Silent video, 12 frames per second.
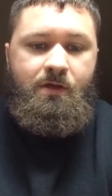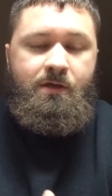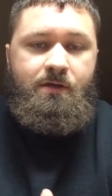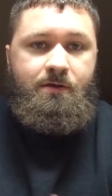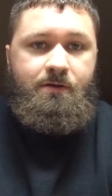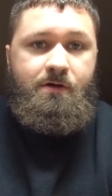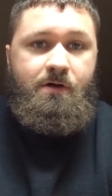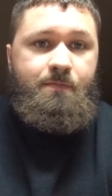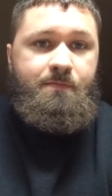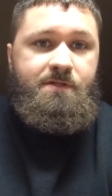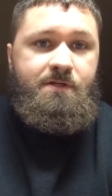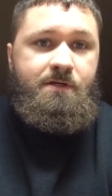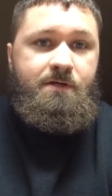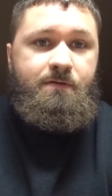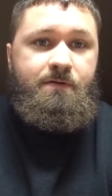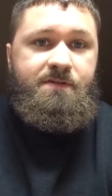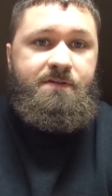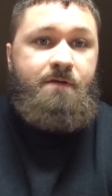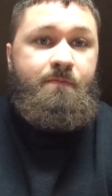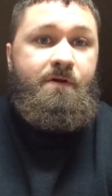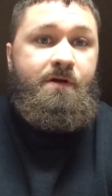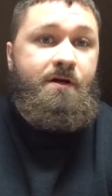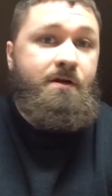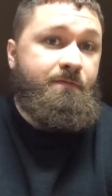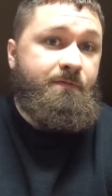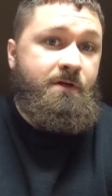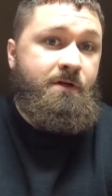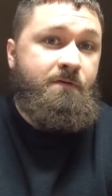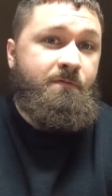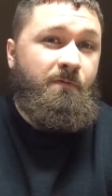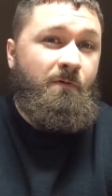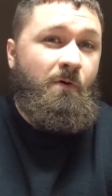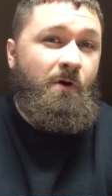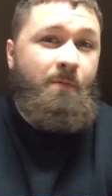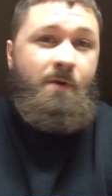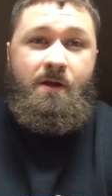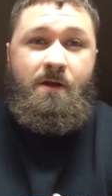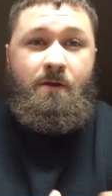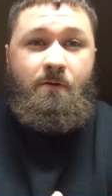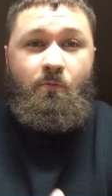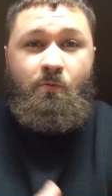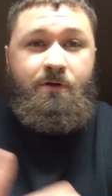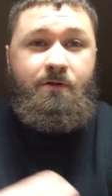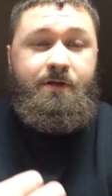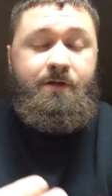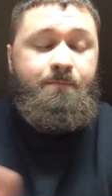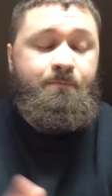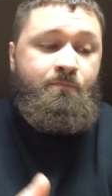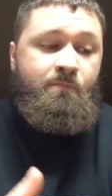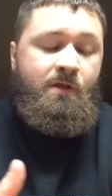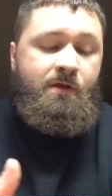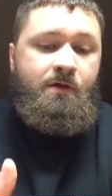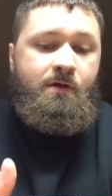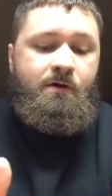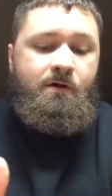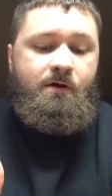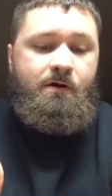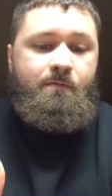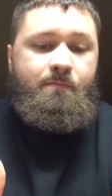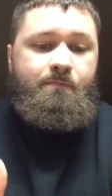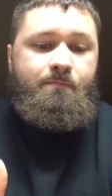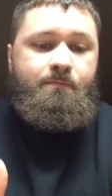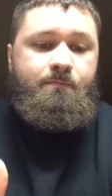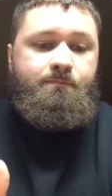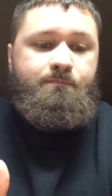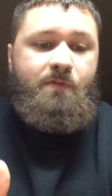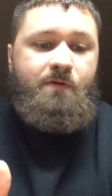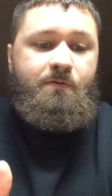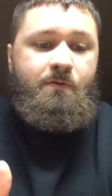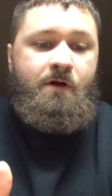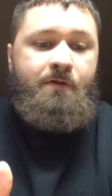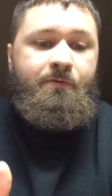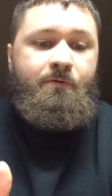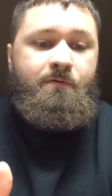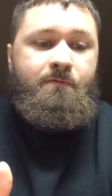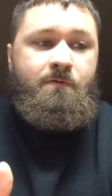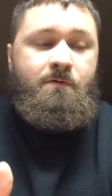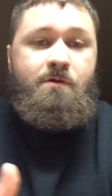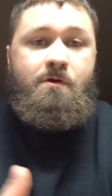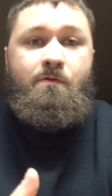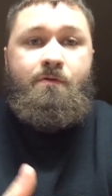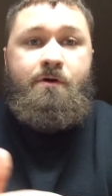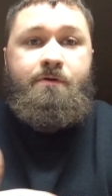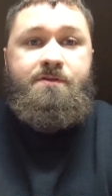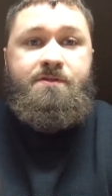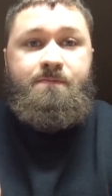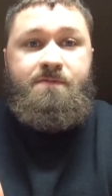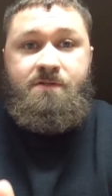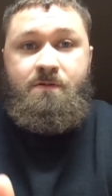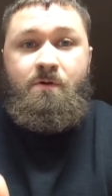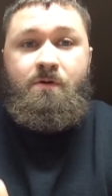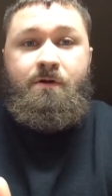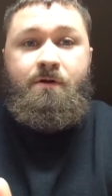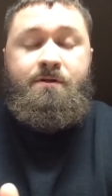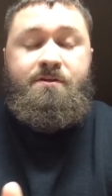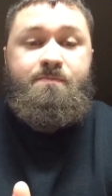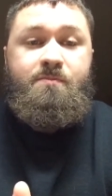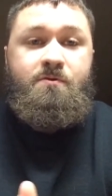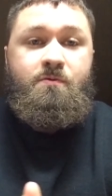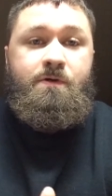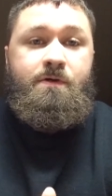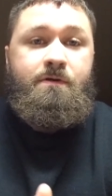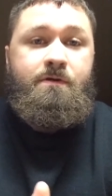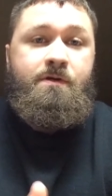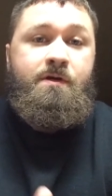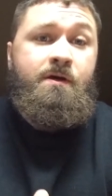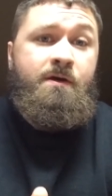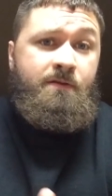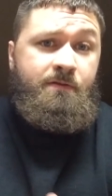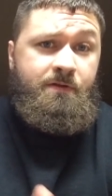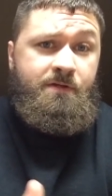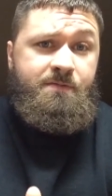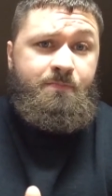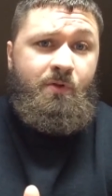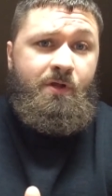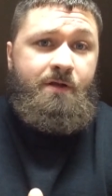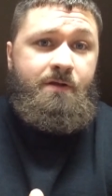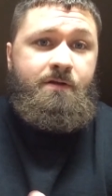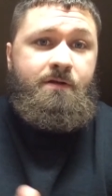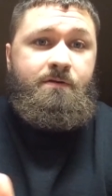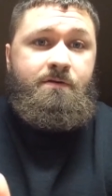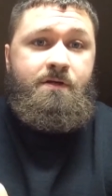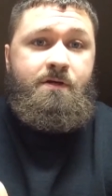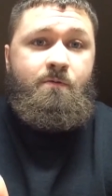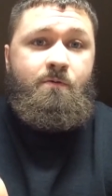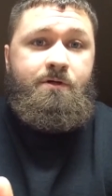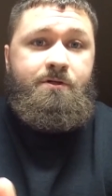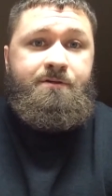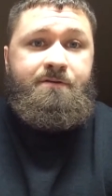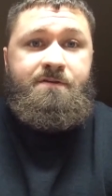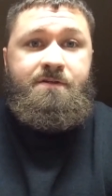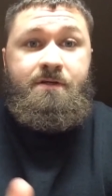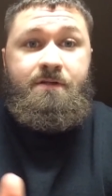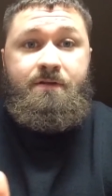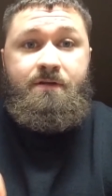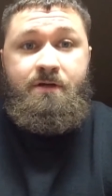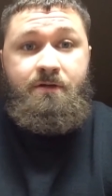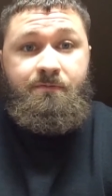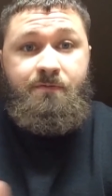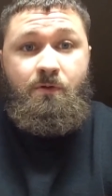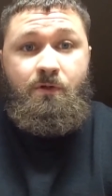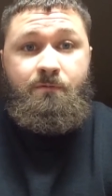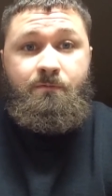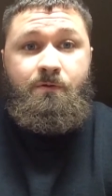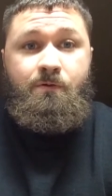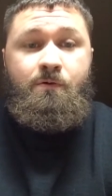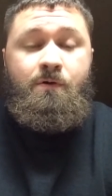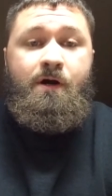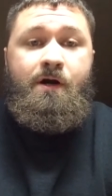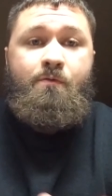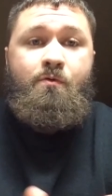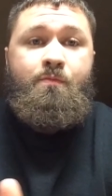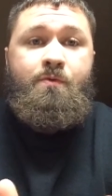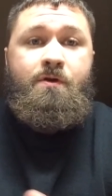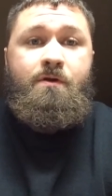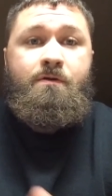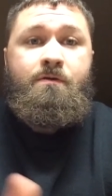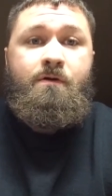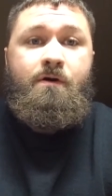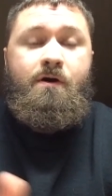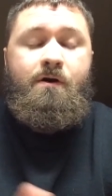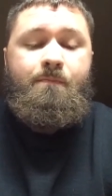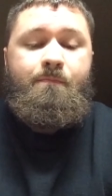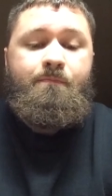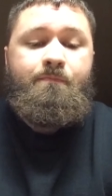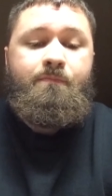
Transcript: It comes in the same kind of cake form, and really, um, throughout the review, you'll notice some similarities between this blend and 10 Russians. And at the end of the review, I will be, um,